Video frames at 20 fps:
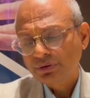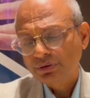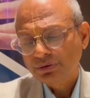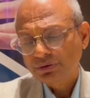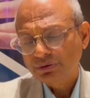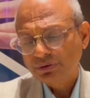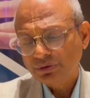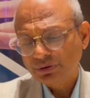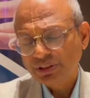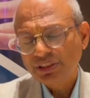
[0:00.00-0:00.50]

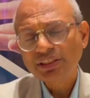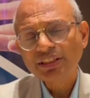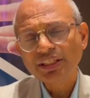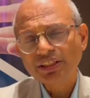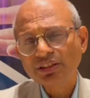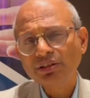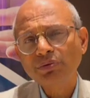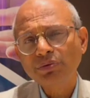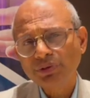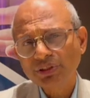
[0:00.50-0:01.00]
So these are
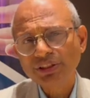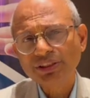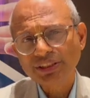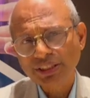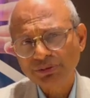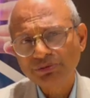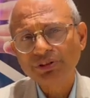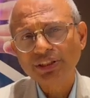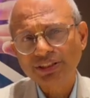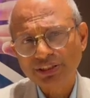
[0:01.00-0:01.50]
some of the
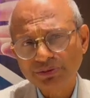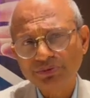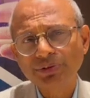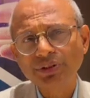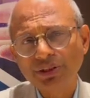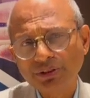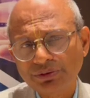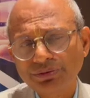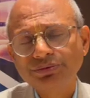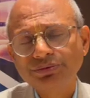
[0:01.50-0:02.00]
steps as of now.